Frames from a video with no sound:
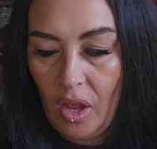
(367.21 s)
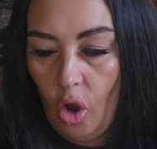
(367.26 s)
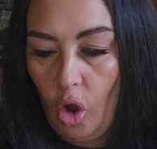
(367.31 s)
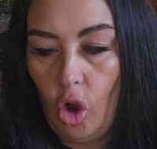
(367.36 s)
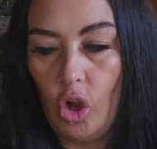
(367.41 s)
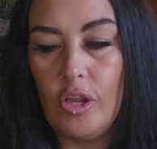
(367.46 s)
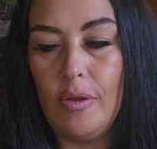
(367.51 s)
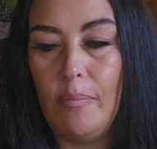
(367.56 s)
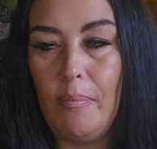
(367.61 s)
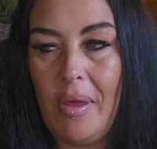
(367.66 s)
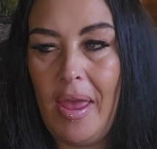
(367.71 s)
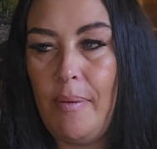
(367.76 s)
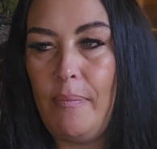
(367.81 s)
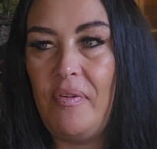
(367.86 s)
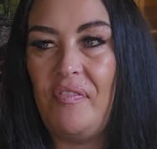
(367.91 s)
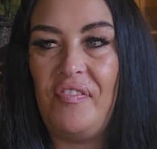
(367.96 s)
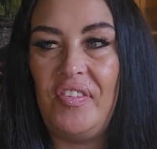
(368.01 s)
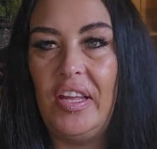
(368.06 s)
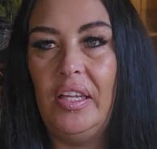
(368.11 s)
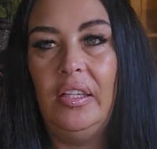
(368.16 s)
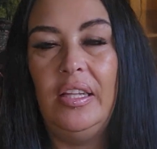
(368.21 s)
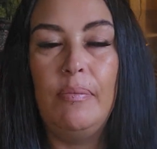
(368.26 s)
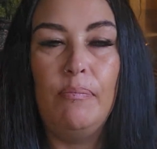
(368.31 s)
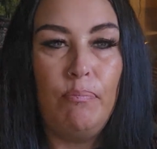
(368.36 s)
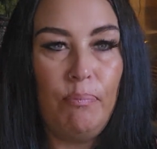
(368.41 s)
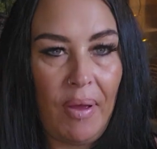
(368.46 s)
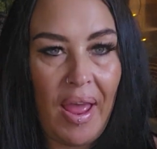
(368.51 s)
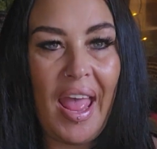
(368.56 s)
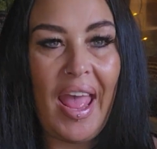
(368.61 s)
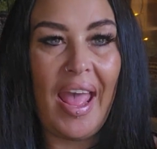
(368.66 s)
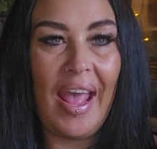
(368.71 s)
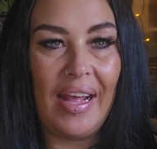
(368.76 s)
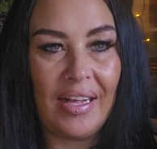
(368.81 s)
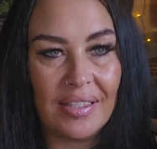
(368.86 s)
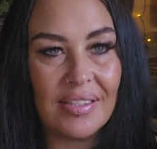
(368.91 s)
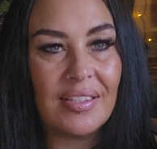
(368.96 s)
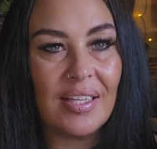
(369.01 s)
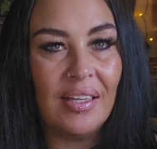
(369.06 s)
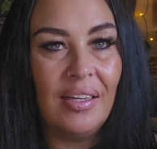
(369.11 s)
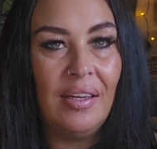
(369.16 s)
or you may be feeling
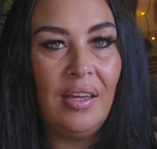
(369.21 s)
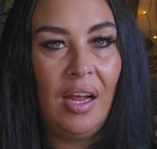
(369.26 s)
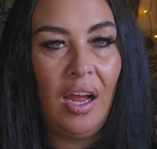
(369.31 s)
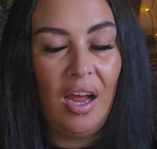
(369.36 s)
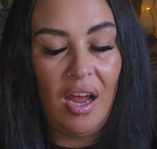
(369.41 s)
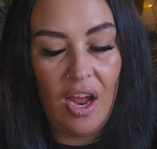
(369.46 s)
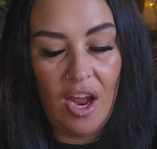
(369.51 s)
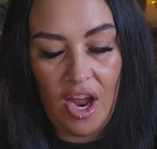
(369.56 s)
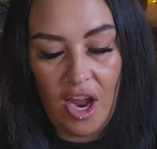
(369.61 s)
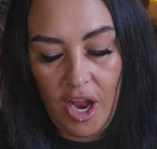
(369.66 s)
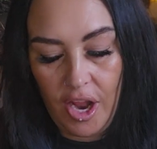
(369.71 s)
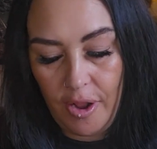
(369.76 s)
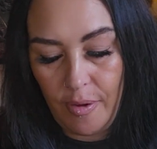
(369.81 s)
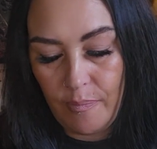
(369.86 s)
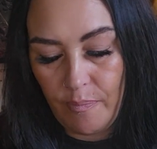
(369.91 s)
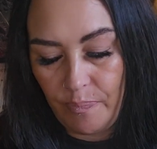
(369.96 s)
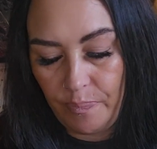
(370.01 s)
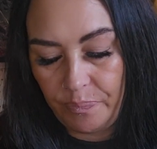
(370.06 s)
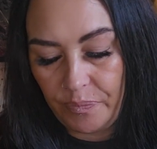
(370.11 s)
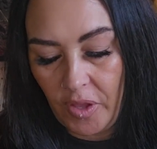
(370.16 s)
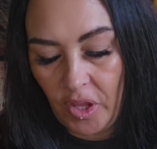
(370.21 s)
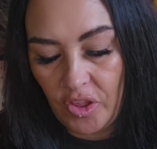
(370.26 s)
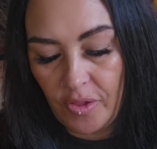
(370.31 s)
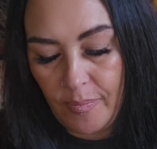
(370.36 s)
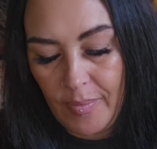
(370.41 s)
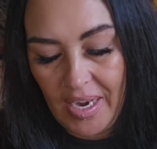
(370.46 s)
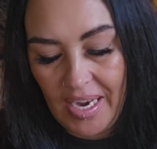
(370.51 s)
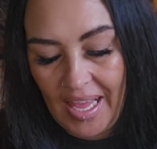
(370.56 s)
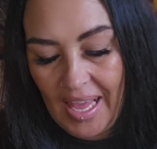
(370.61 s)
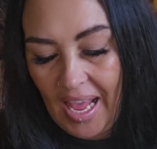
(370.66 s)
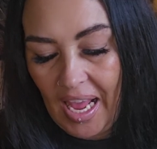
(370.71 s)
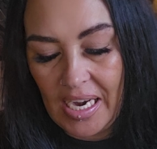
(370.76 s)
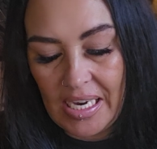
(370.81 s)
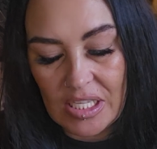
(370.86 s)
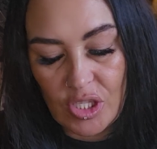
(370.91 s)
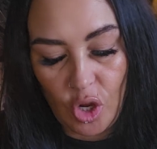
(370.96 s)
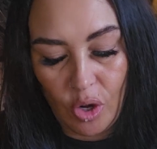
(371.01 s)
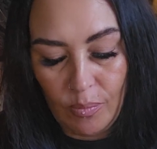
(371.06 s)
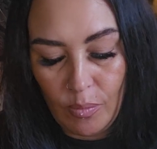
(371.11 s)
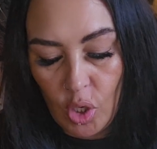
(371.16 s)
pecked at the minute, and
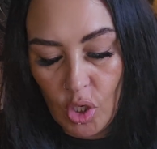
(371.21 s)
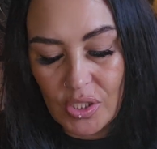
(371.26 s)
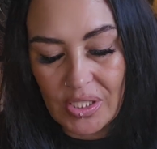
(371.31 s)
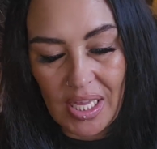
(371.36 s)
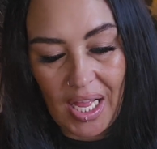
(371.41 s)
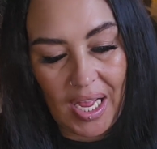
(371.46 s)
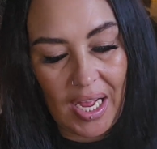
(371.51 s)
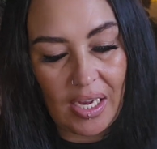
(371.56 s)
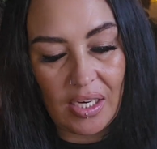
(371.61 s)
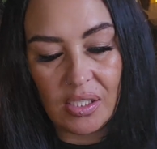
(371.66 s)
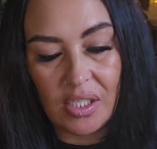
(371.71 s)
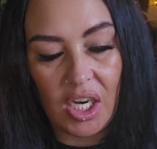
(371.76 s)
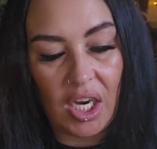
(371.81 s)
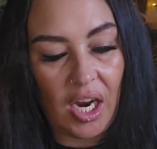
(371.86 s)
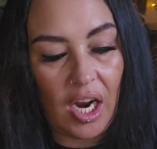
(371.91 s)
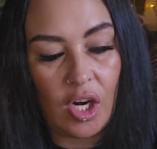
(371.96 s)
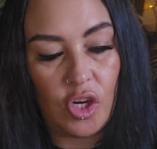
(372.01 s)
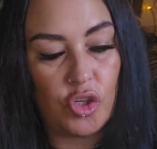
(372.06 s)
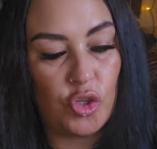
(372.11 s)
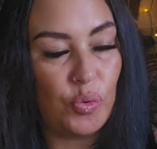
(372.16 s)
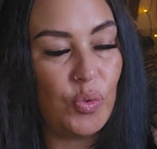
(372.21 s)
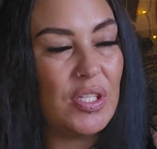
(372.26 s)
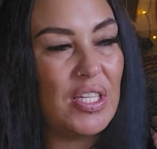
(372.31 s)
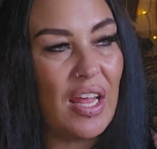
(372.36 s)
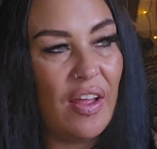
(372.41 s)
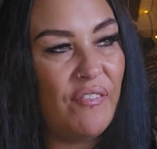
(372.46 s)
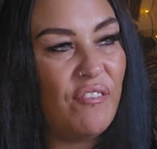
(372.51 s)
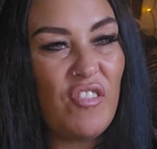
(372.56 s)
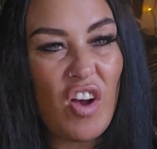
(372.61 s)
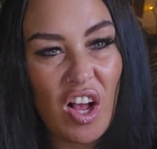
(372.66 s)
it's almost like, I just want to say,